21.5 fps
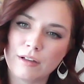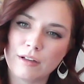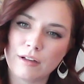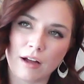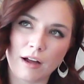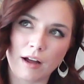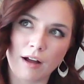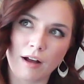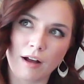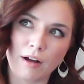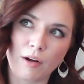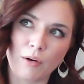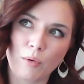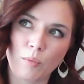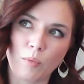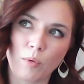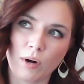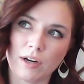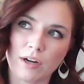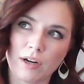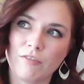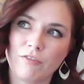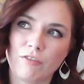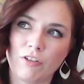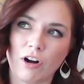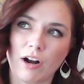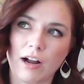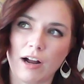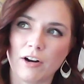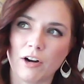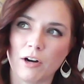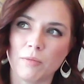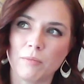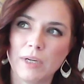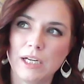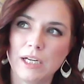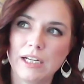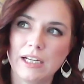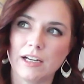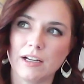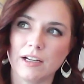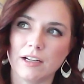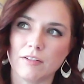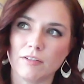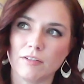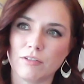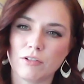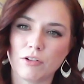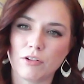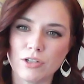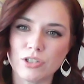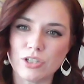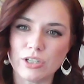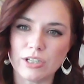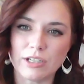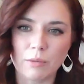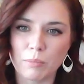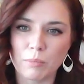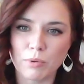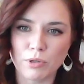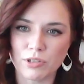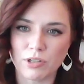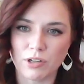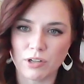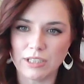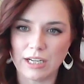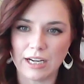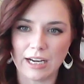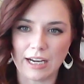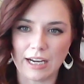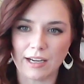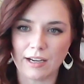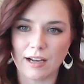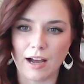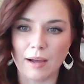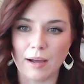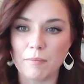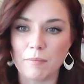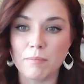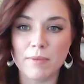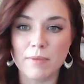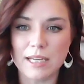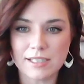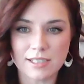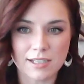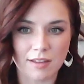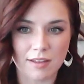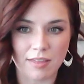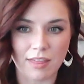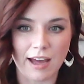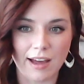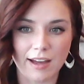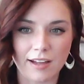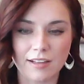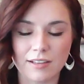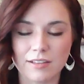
working for iHeartMedia, crunching numbers all day, I missed that.